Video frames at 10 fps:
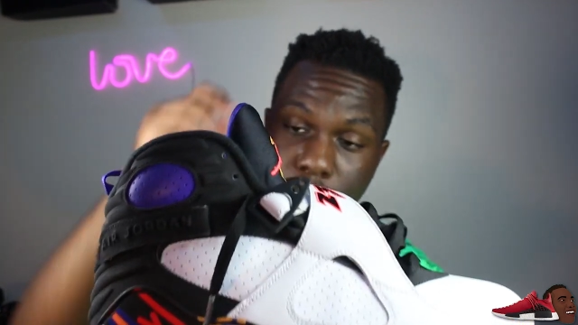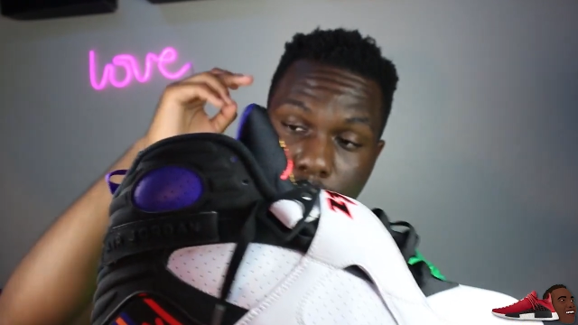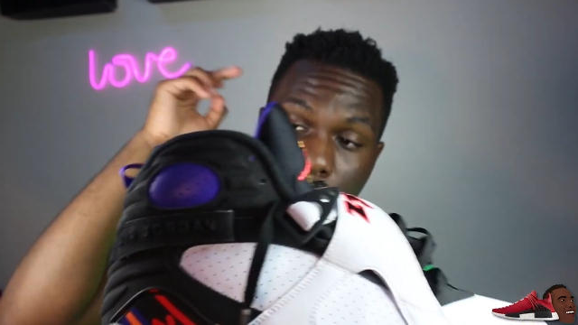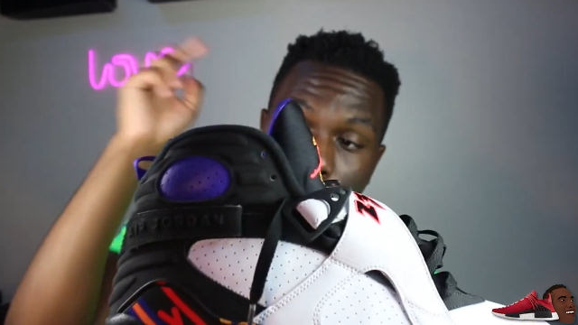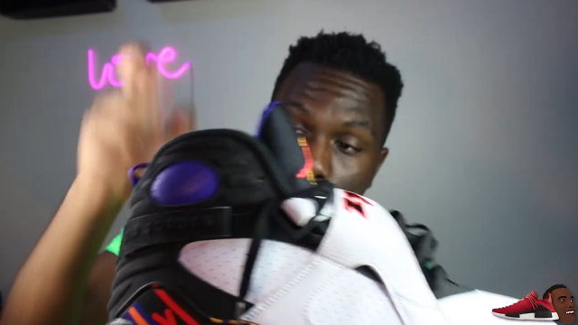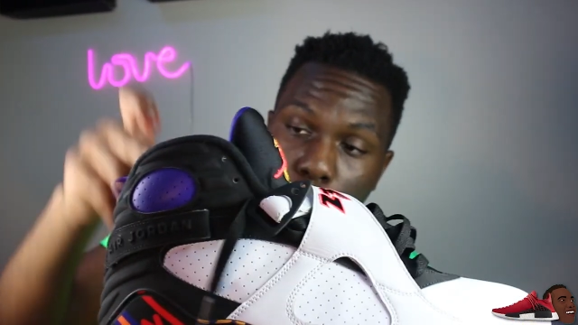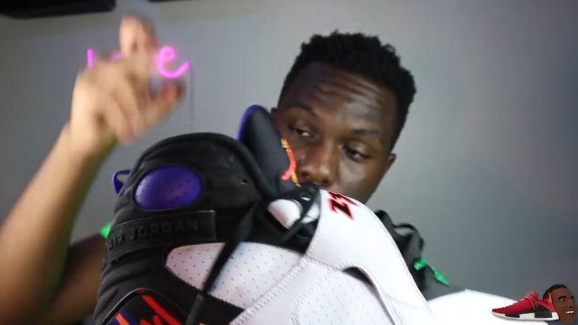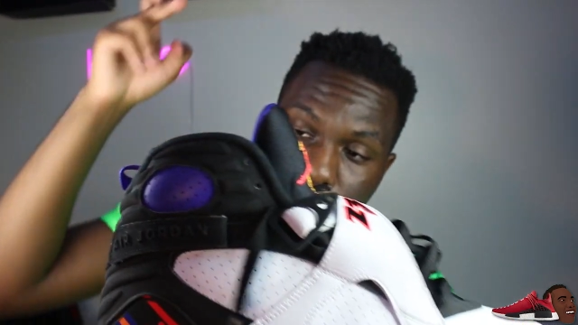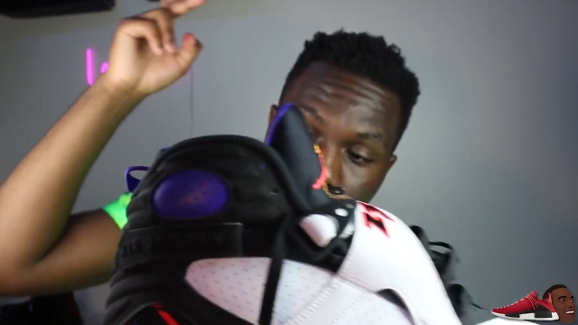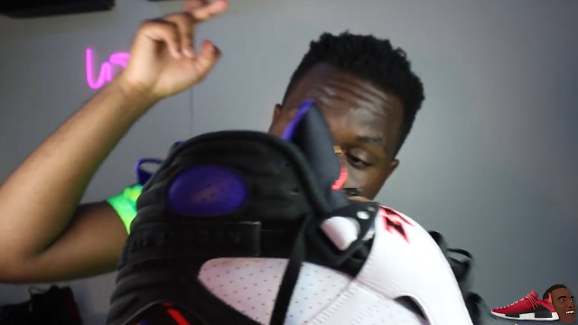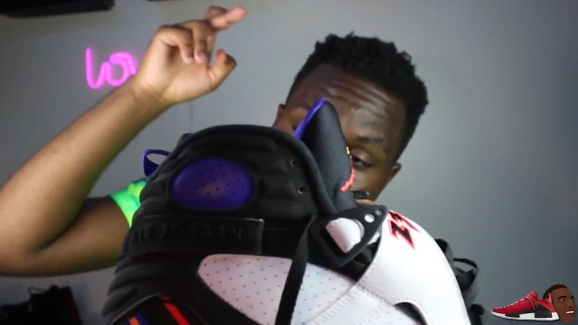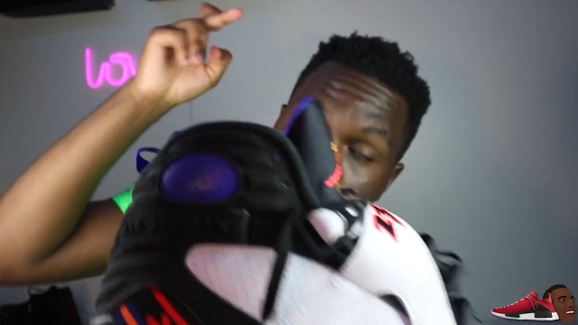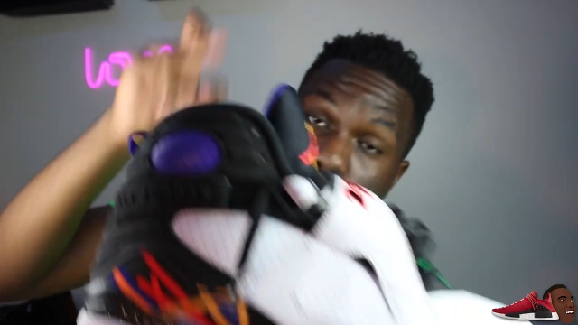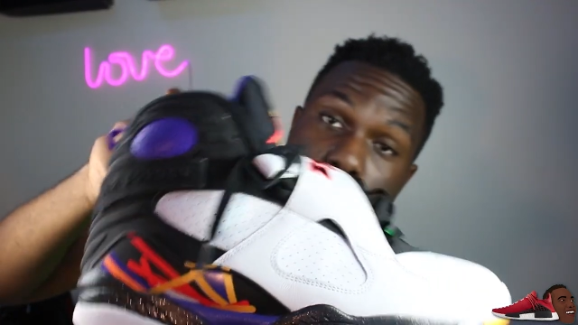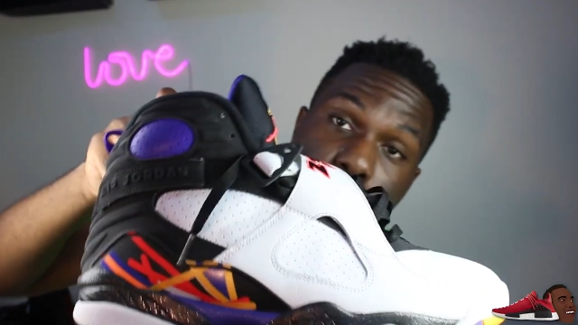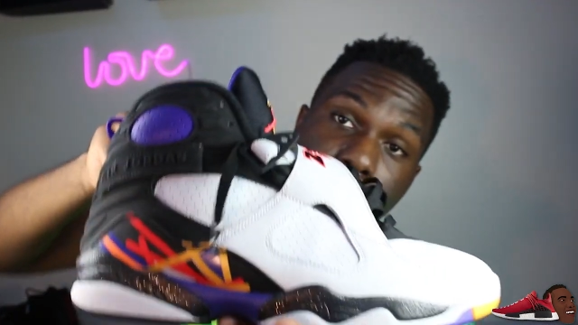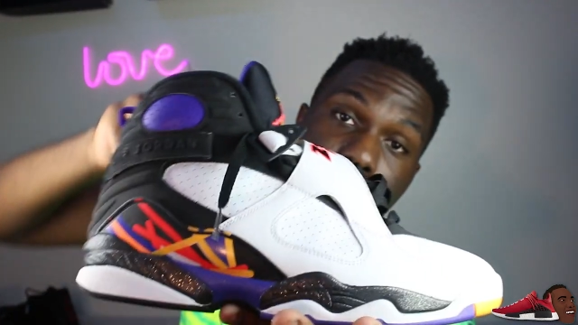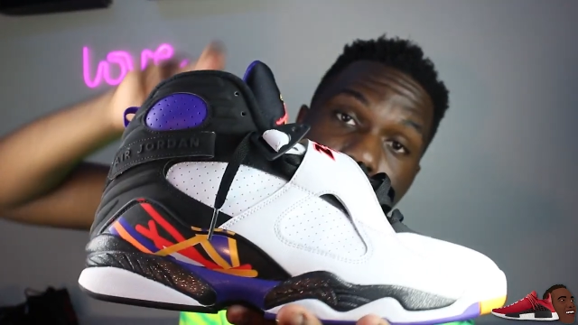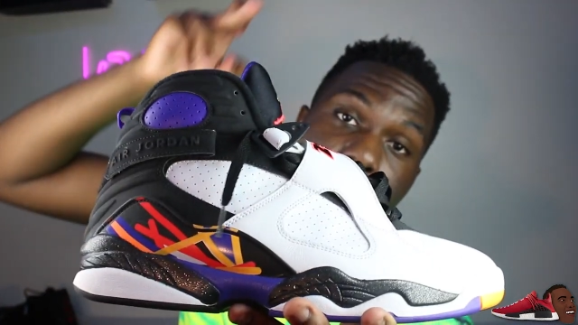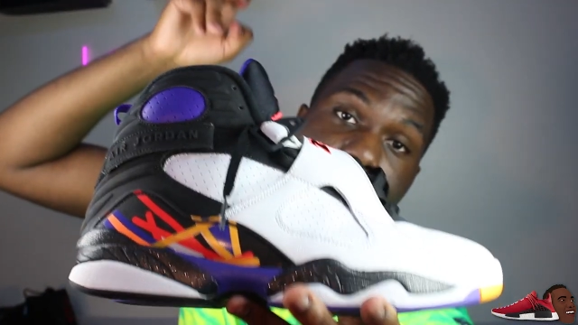These are the only shoes out
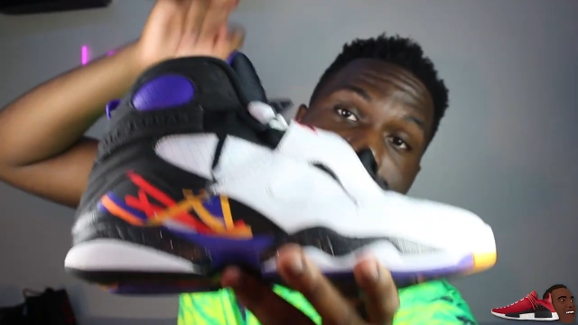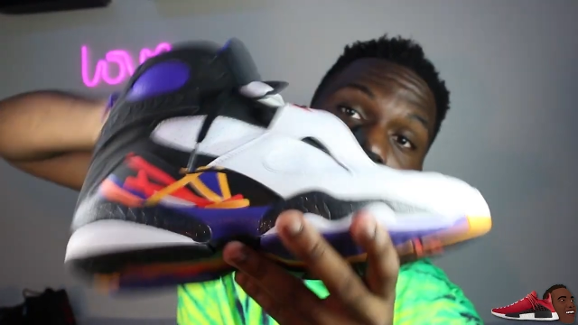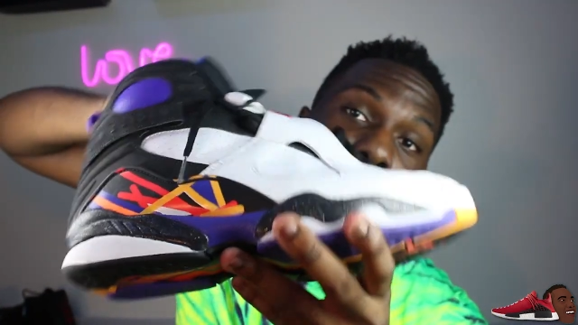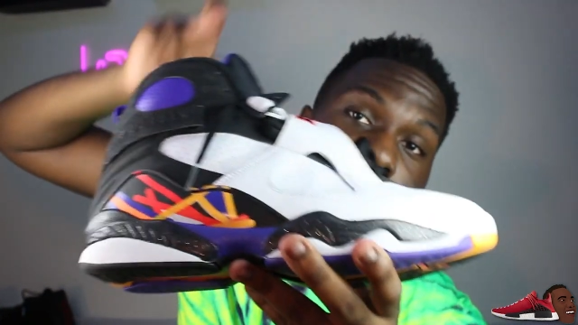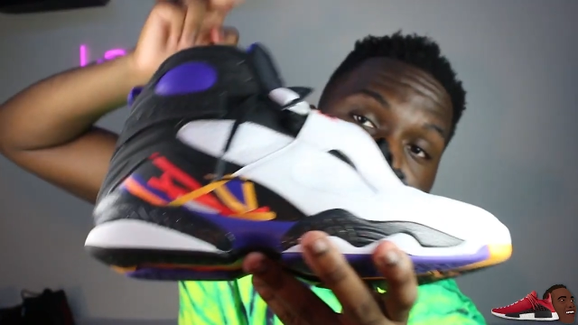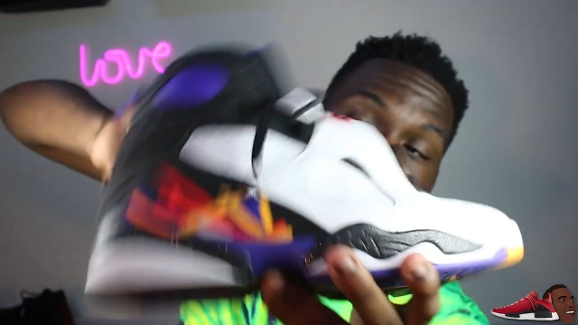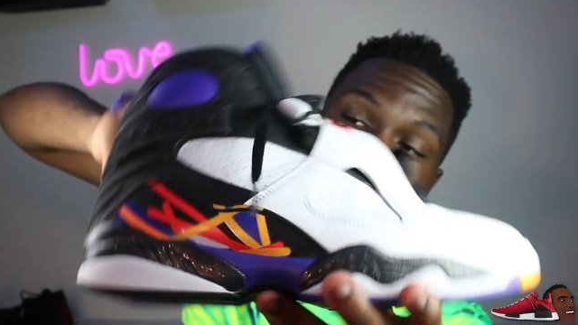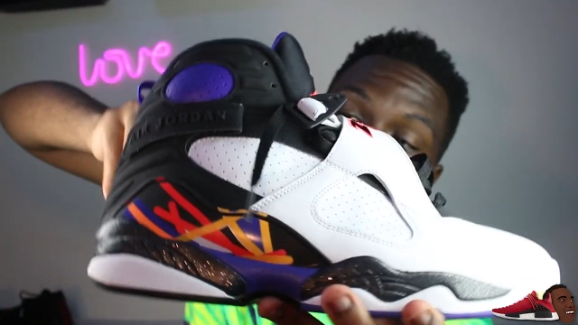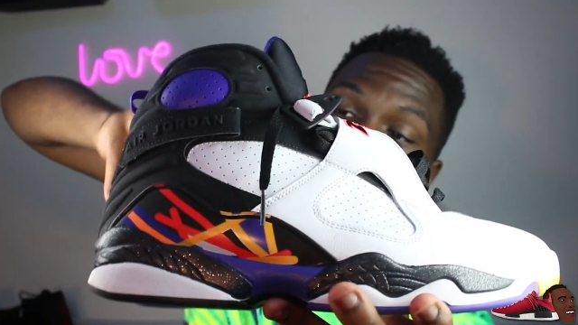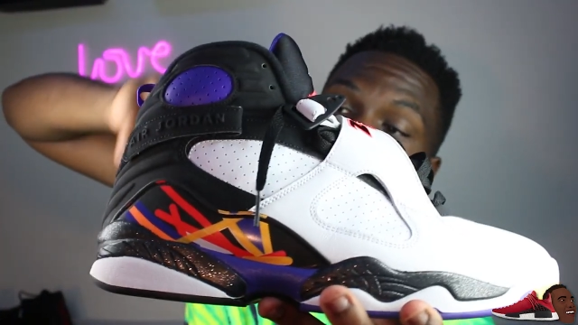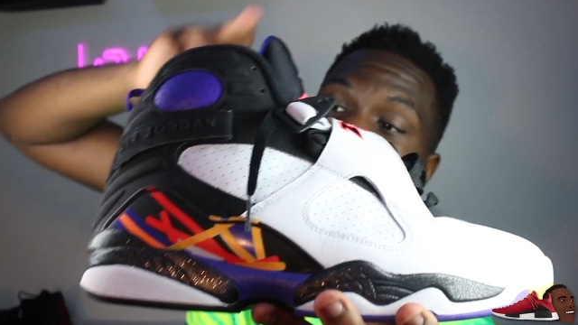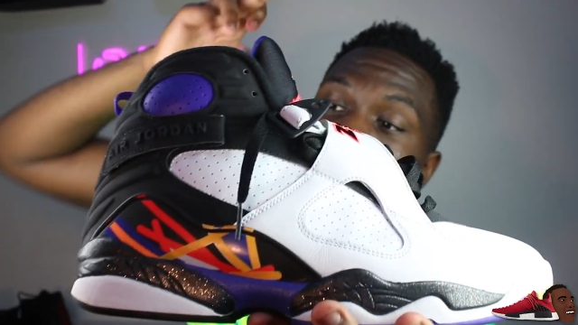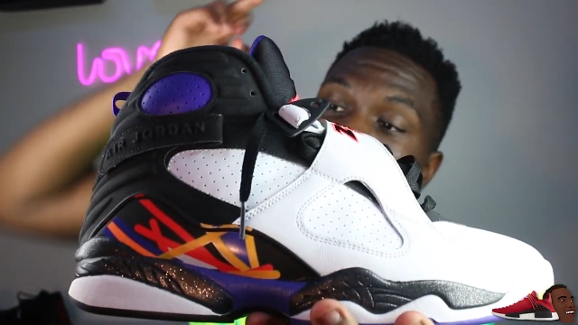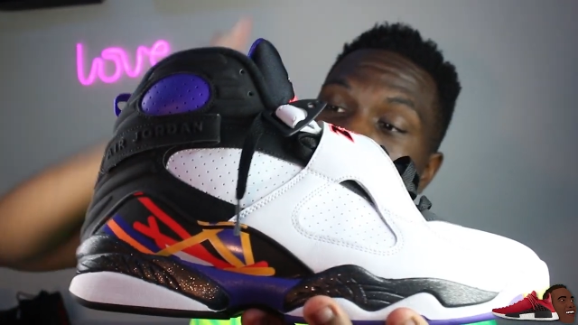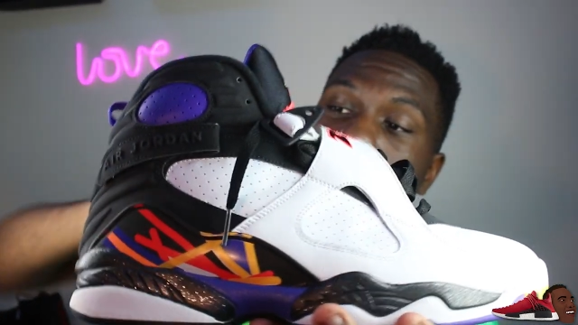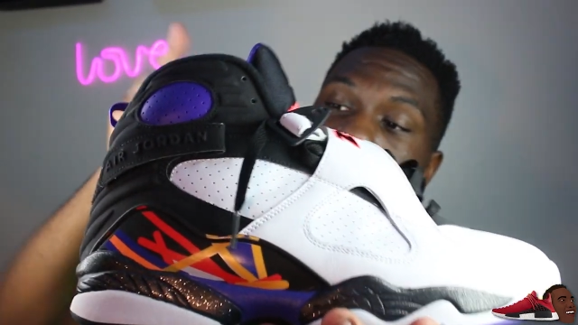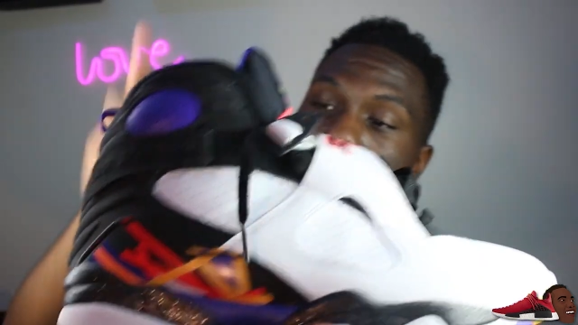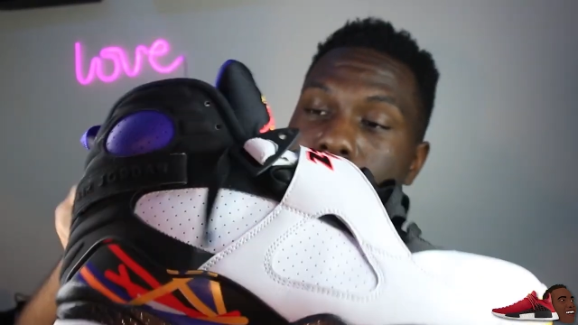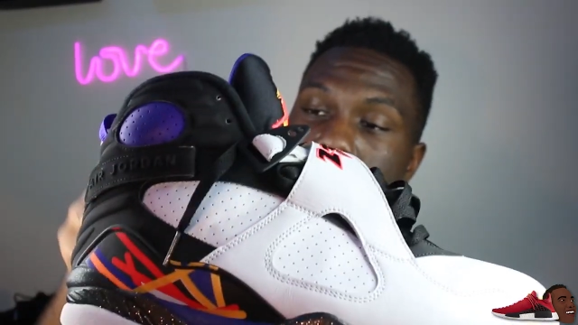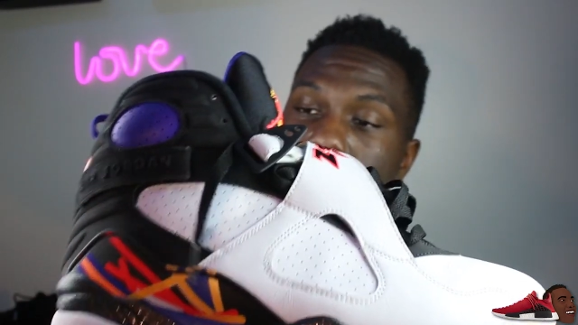of my entire collection that were not dead